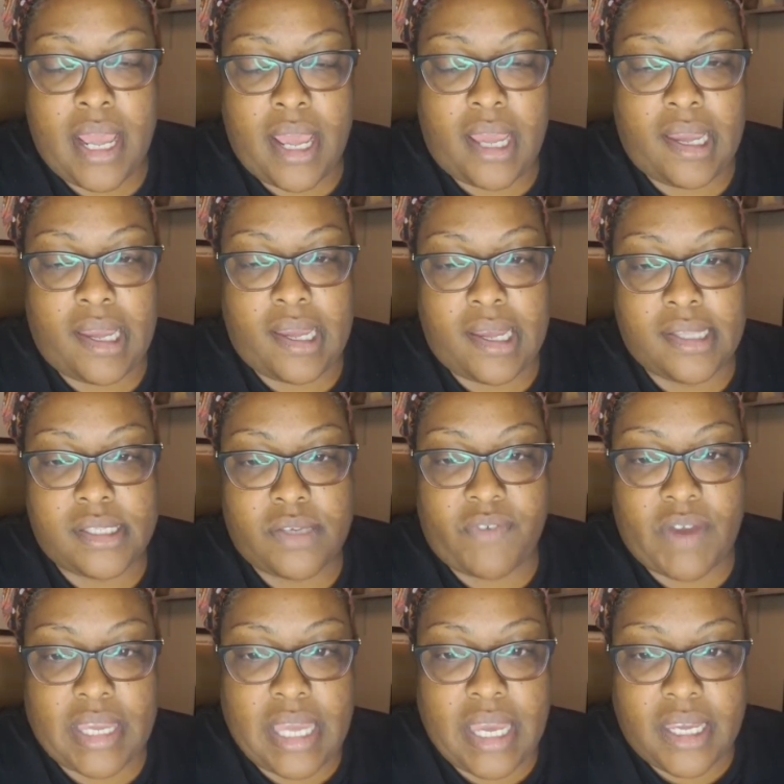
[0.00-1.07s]
And if
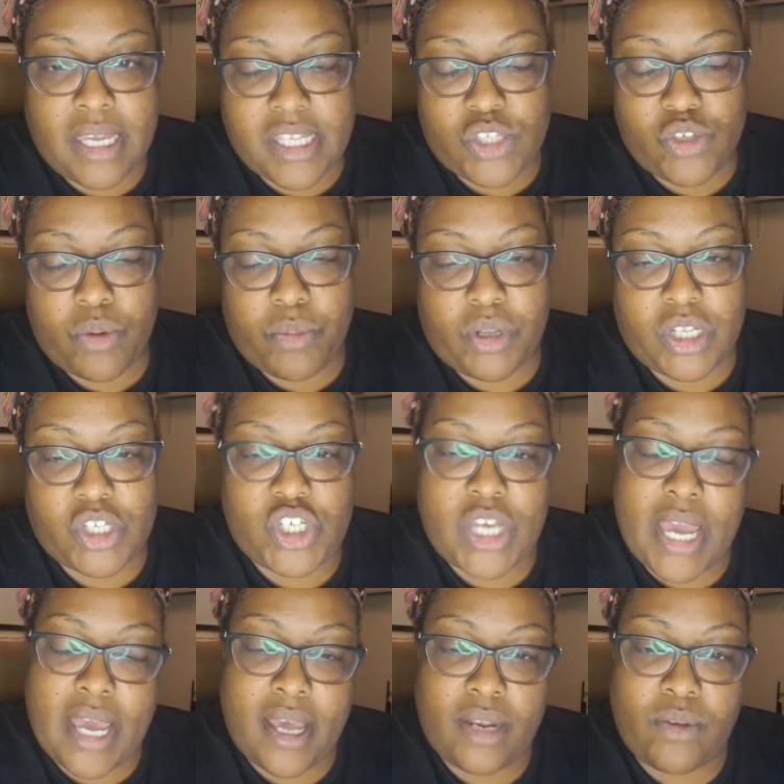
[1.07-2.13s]
I can't get to them on the
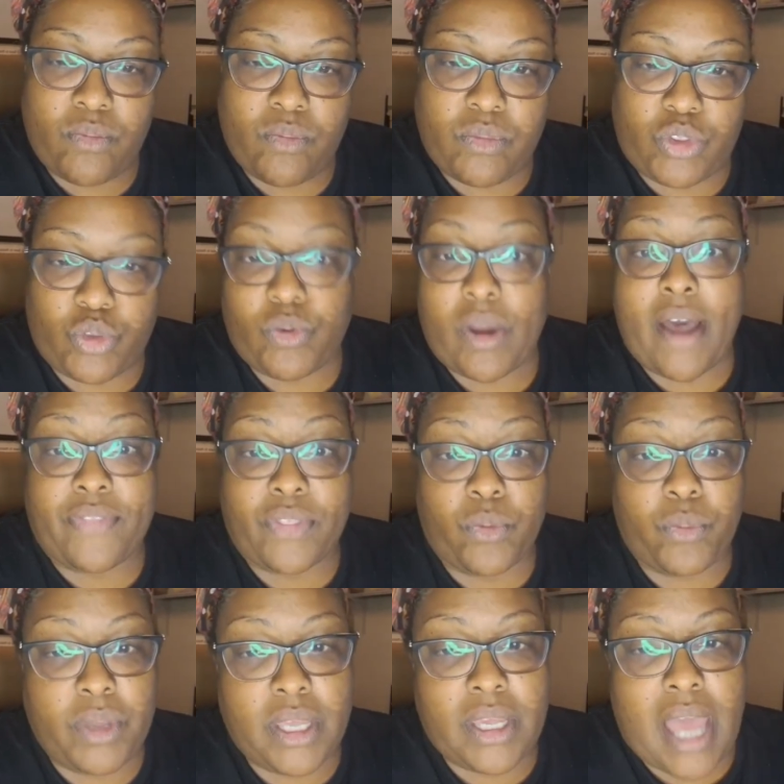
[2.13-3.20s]
chat throughout the
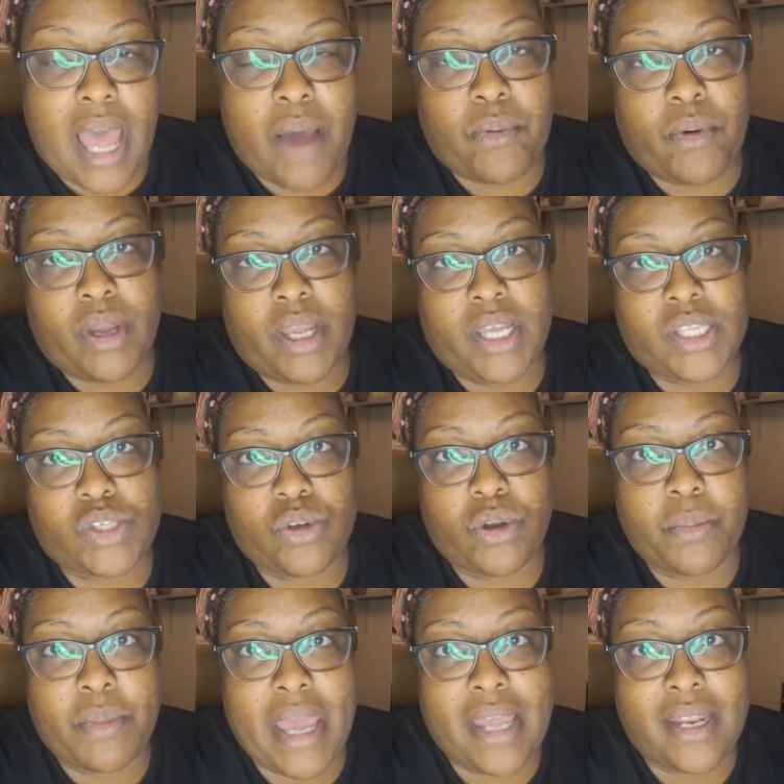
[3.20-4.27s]
week, I will answer
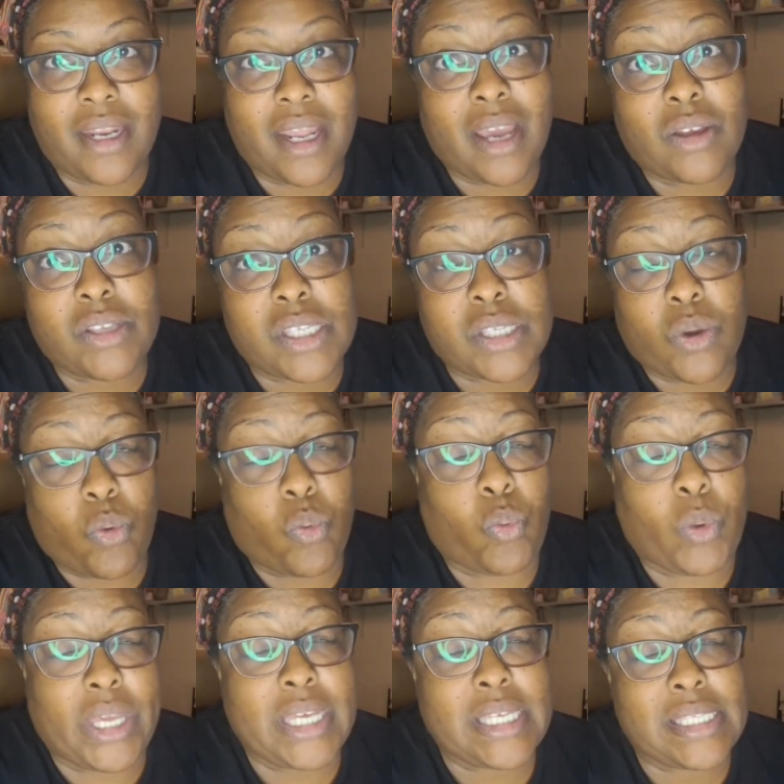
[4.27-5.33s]
them at next
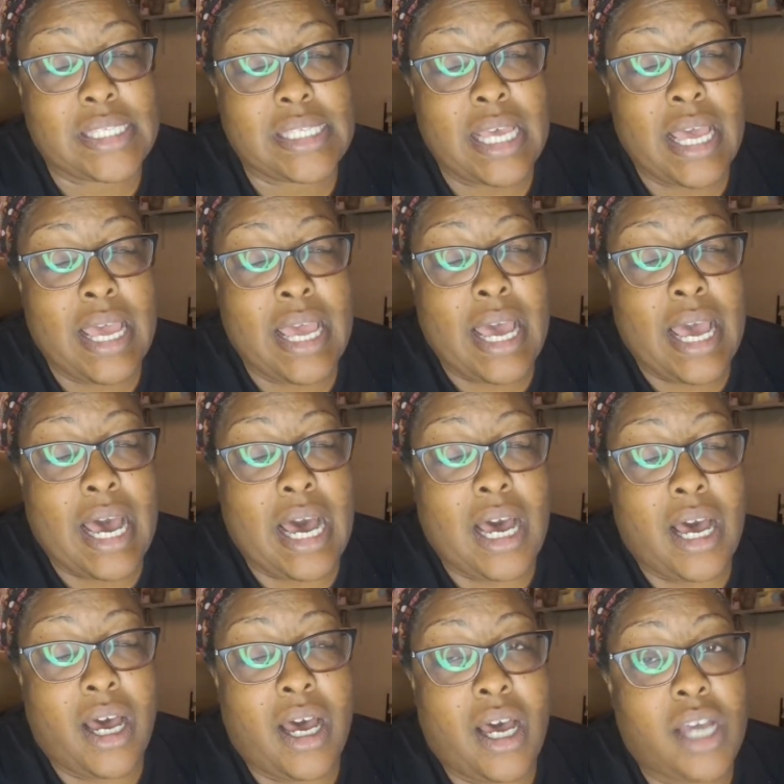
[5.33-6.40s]
week's
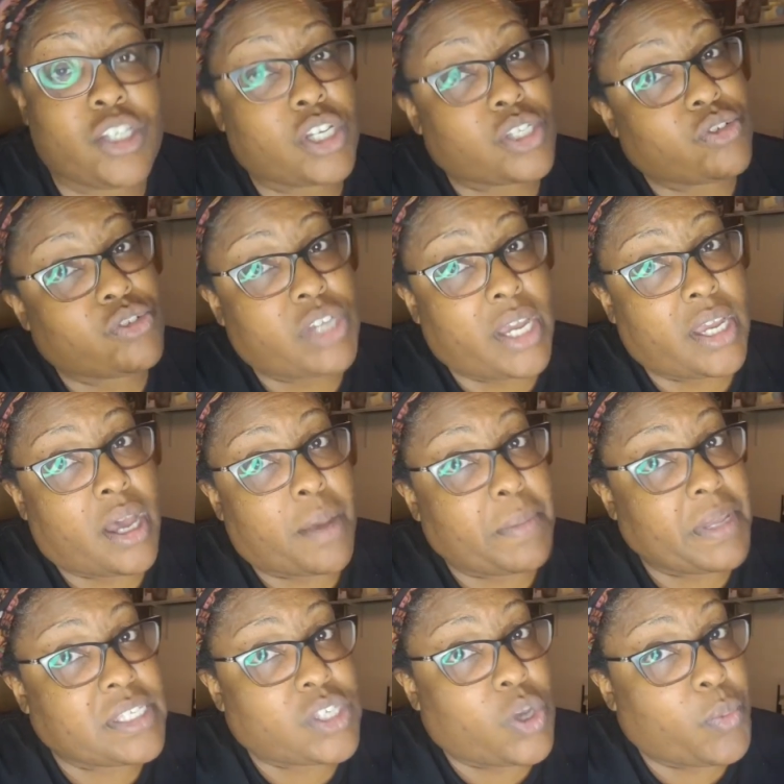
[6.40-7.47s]
adjuster checkup.
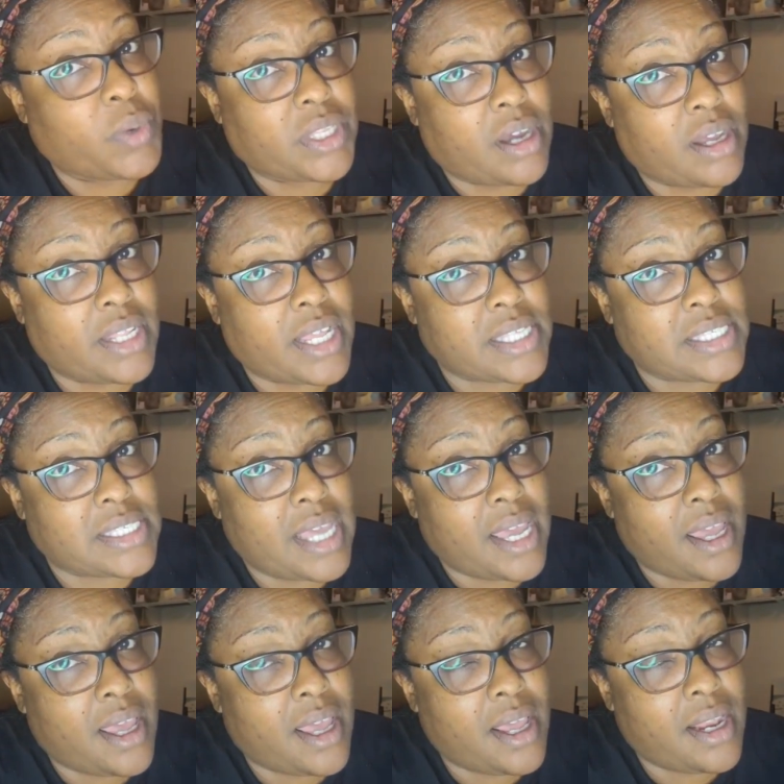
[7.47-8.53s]
And so with all that
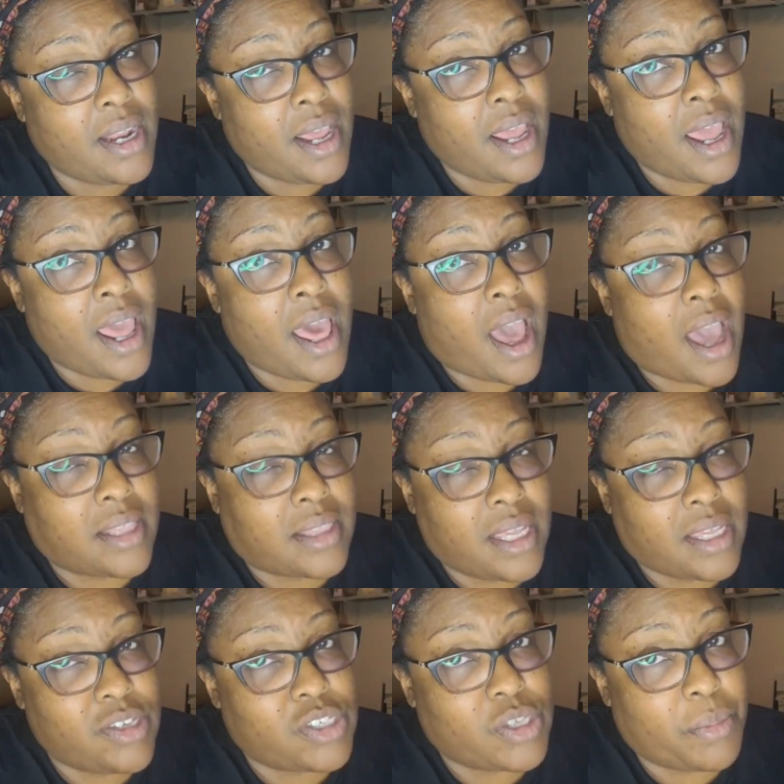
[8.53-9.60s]
said, I
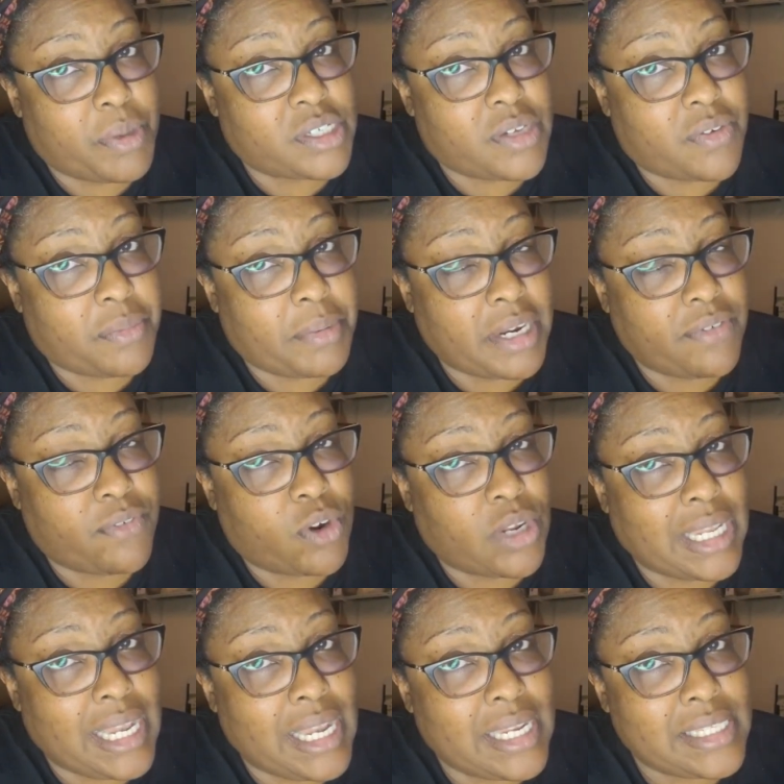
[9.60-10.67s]
thank you so much, everybody, for
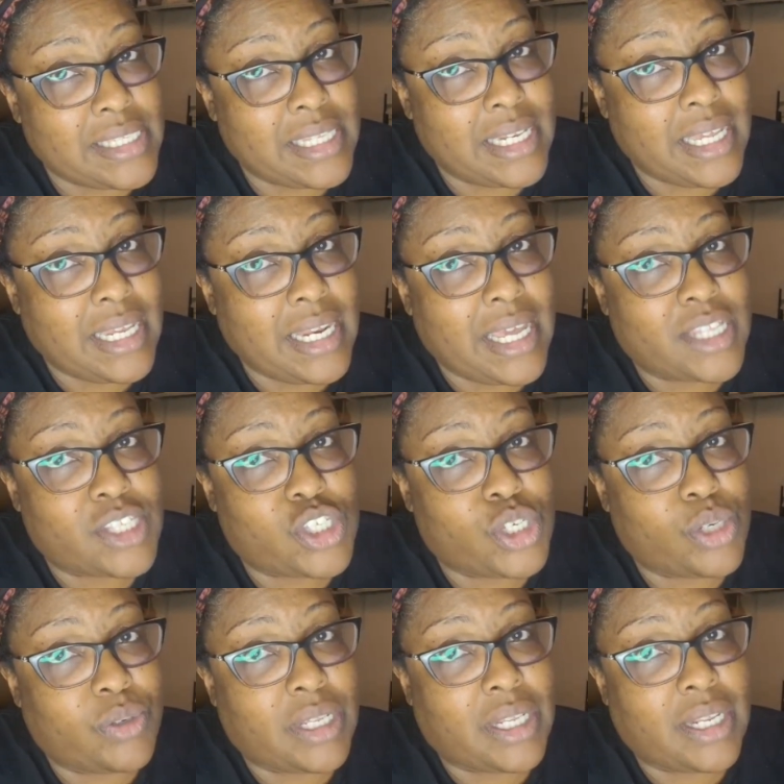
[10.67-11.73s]
listening and
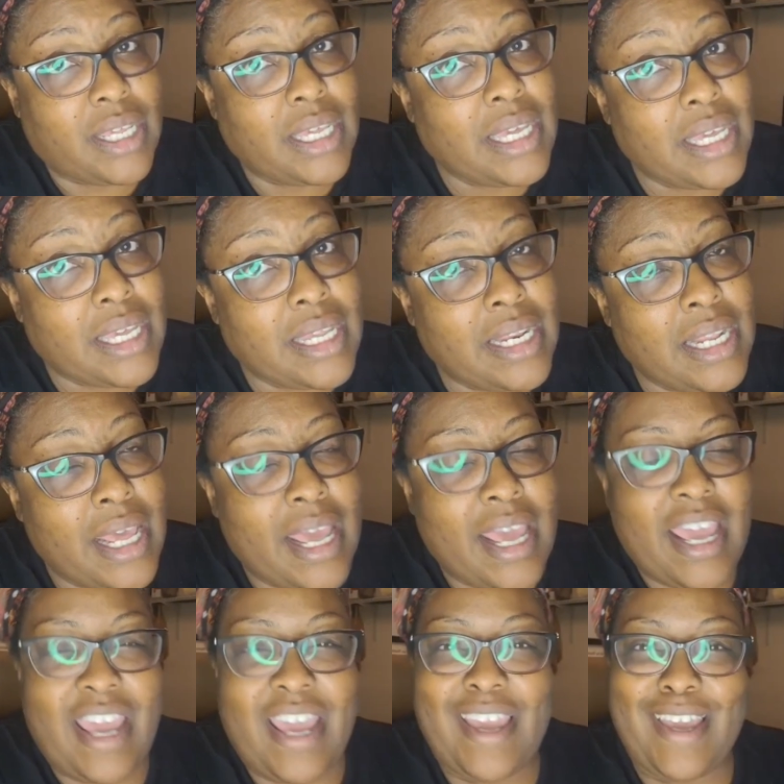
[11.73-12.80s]
tuning in,
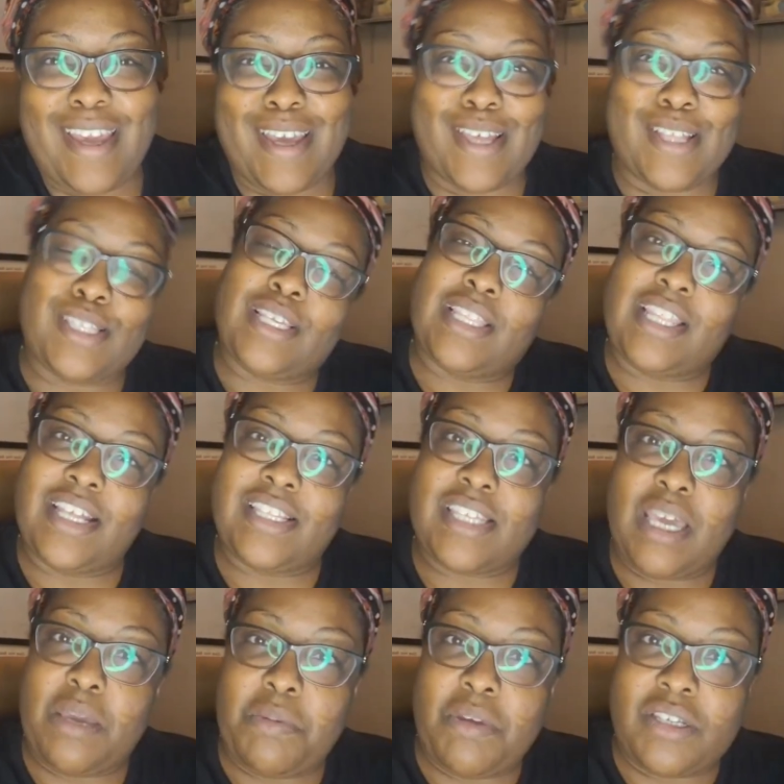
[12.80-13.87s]
and let's
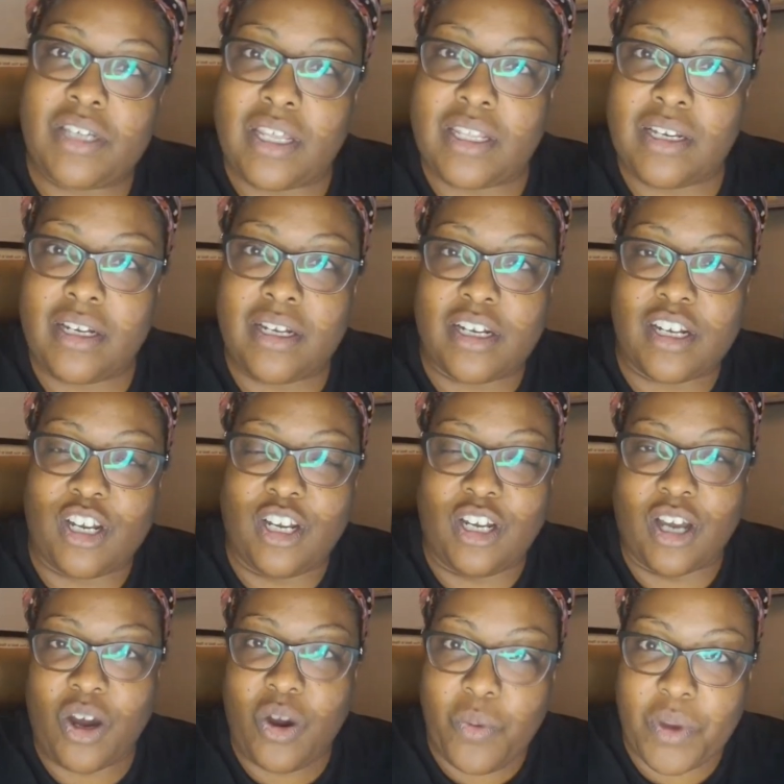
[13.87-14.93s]
keep each other
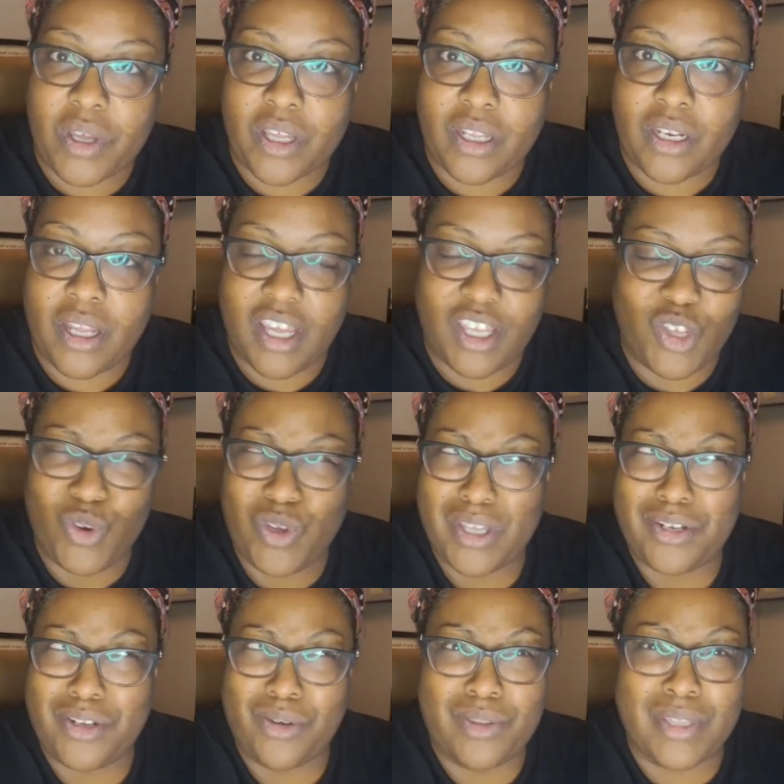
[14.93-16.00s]
going. And you
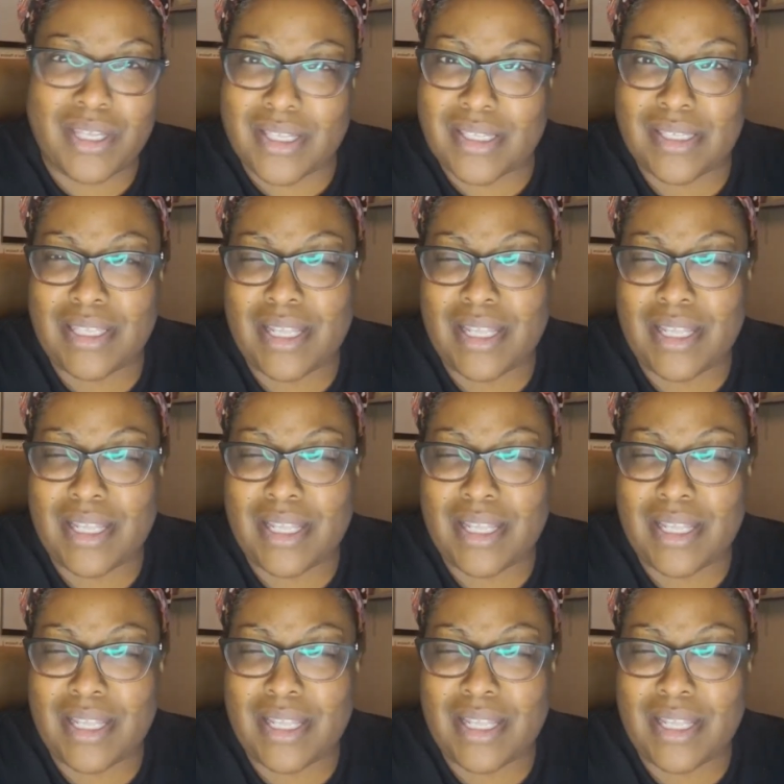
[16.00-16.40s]
can do this.